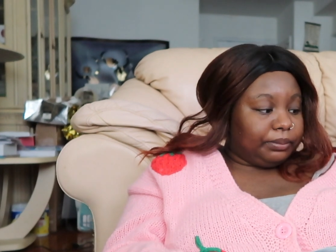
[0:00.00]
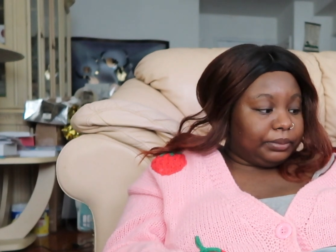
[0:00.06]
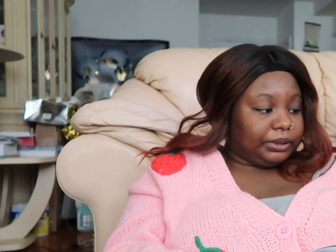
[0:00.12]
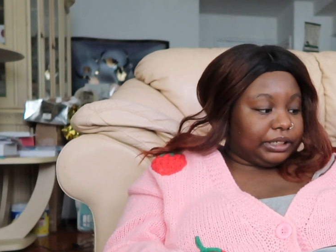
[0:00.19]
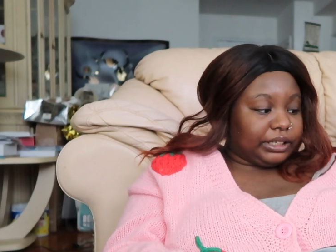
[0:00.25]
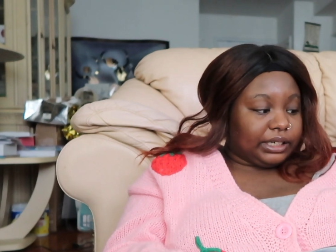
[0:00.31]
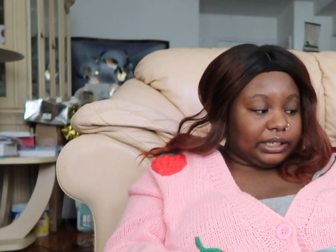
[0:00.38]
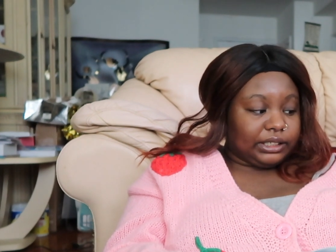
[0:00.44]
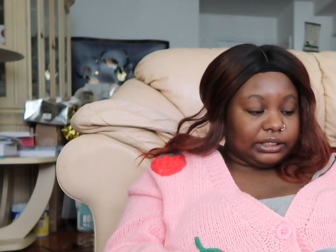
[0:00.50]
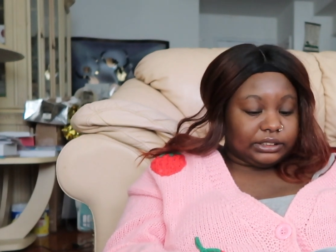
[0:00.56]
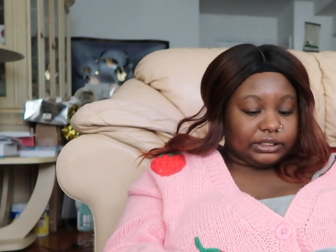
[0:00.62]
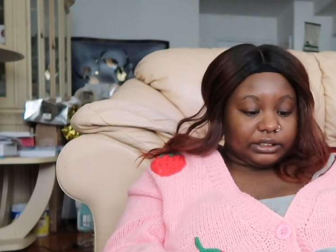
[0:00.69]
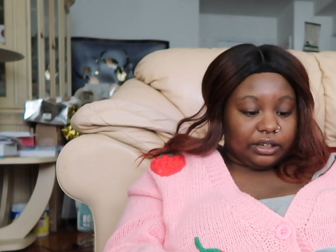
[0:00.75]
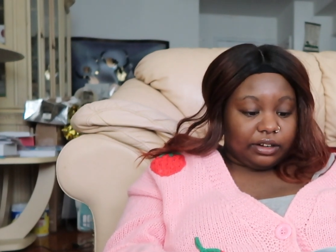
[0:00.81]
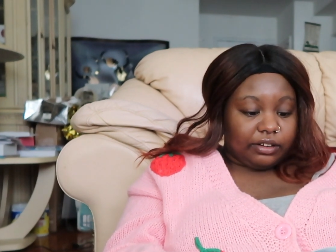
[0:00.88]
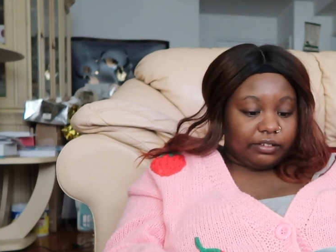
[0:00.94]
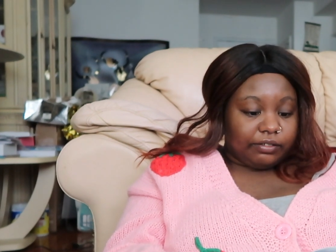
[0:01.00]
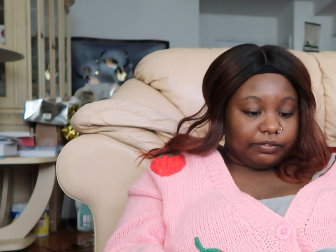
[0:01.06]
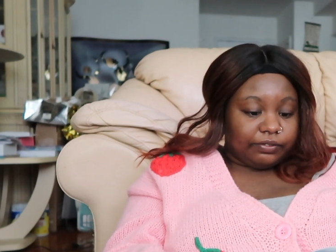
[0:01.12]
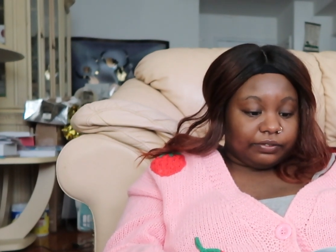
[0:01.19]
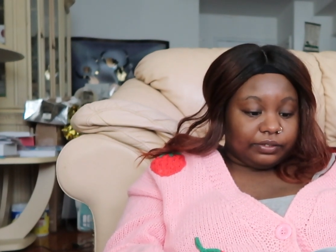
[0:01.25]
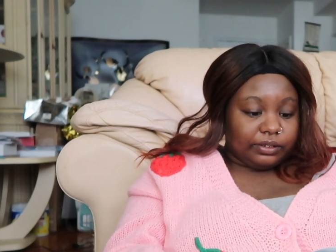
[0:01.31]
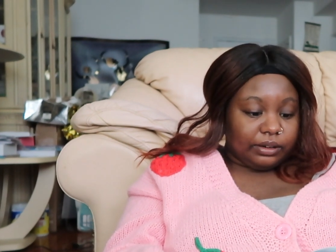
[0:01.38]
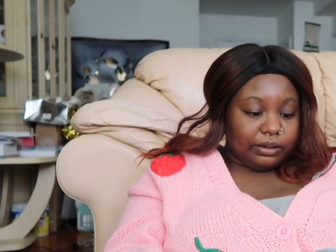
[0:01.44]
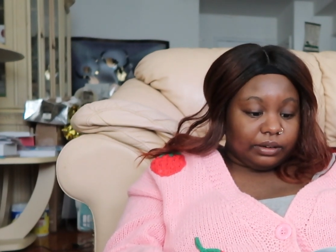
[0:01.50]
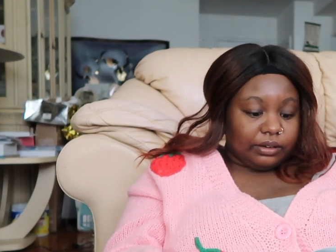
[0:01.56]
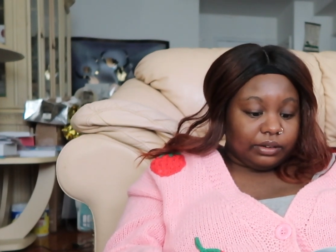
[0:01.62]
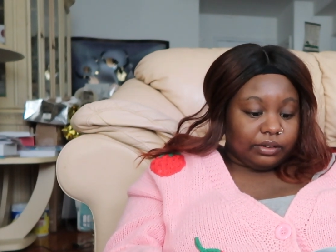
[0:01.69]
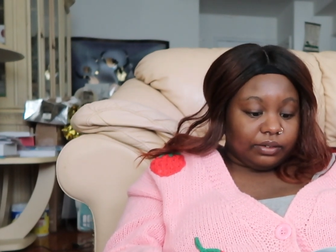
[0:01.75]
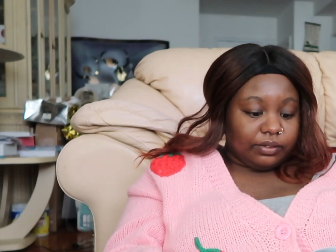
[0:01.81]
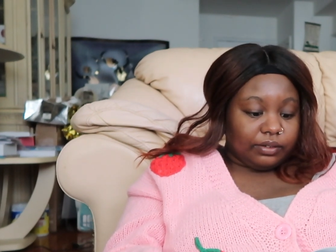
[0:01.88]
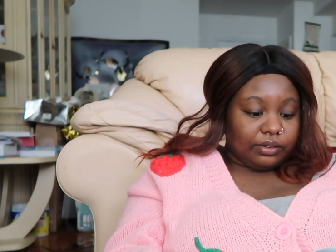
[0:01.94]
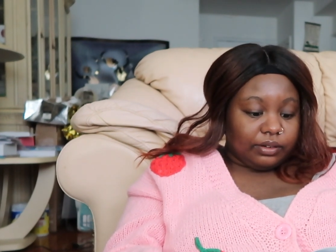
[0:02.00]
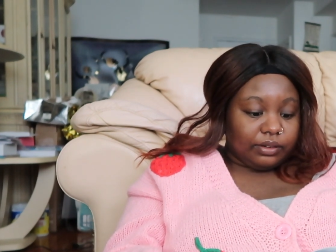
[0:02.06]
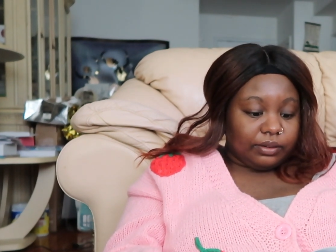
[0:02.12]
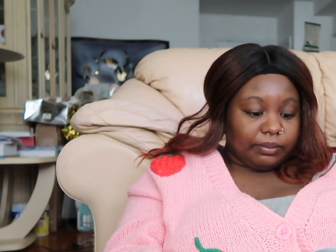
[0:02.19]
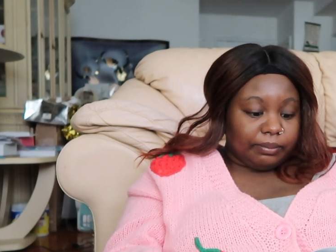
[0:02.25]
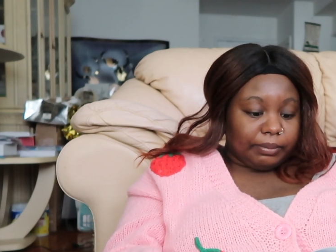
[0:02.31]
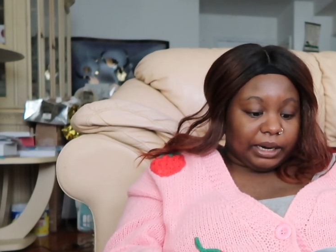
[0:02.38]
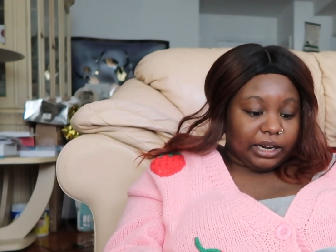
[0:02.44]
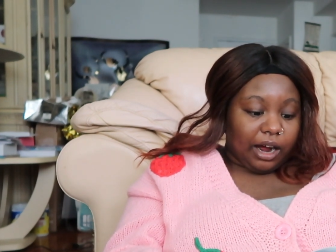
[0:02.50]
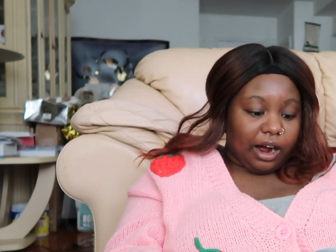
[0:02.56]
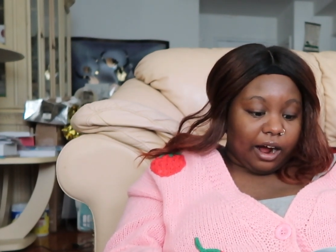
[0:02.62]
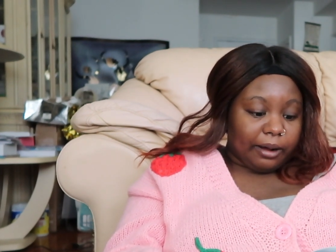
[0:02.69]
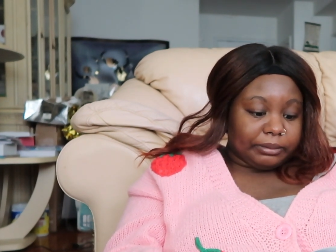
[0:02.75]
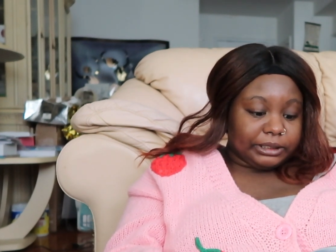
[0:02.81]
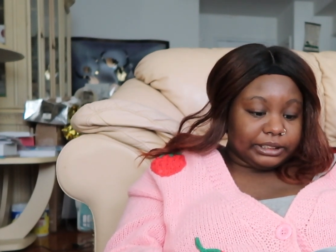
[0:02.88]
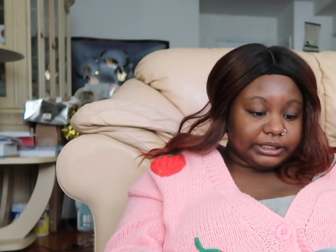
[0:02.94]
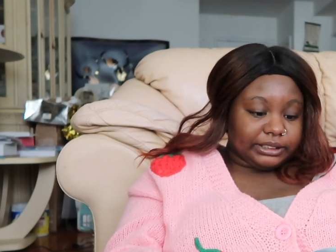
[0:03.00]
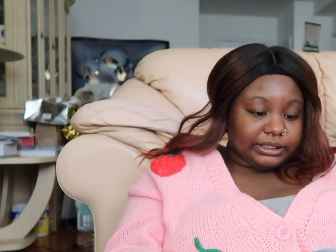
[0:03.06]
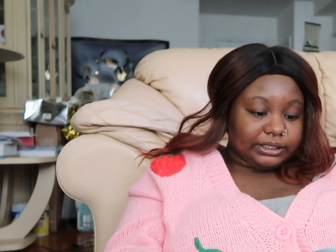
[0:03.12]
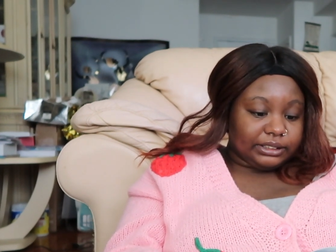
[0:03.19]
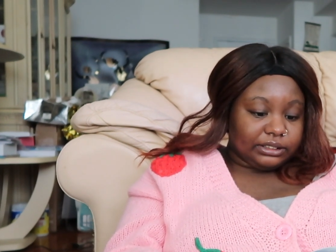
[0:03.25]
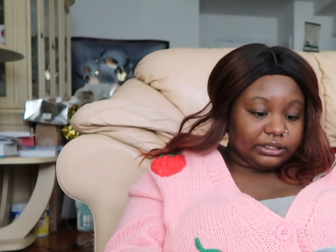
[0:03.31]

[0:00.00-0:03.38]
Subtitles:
because of my hobbies,